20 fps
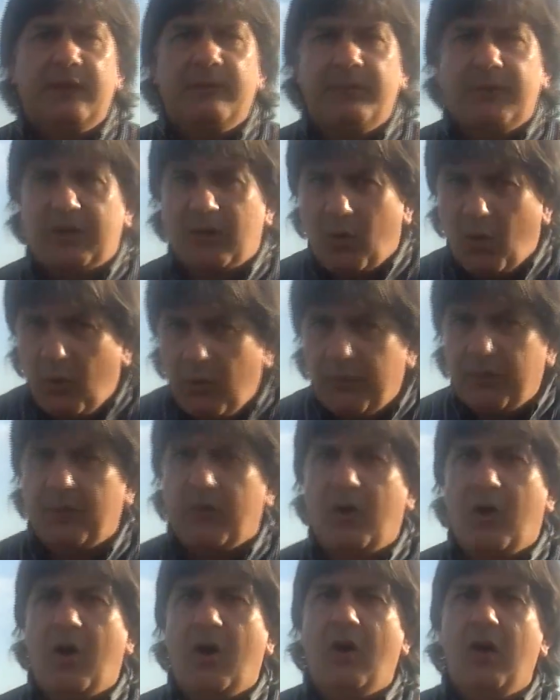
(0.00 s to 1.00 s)
But
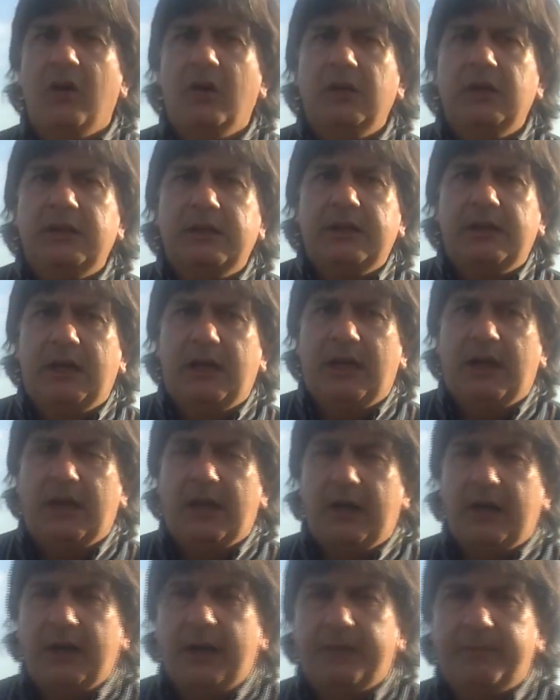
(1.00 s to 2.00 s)
overall,
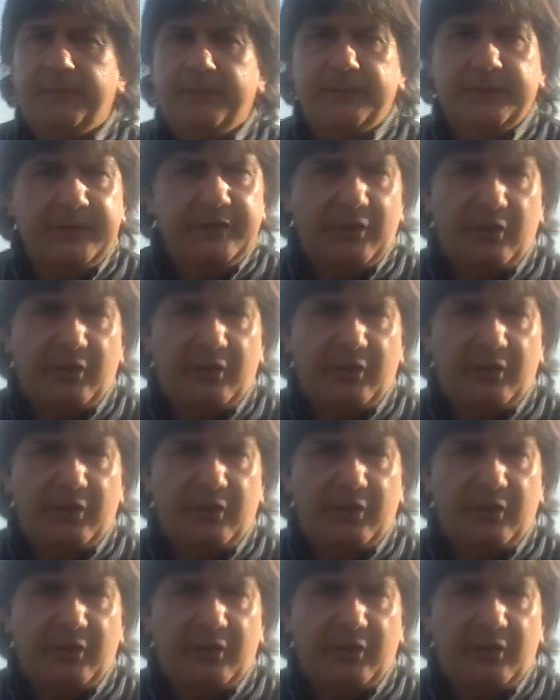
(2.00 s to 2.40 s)
you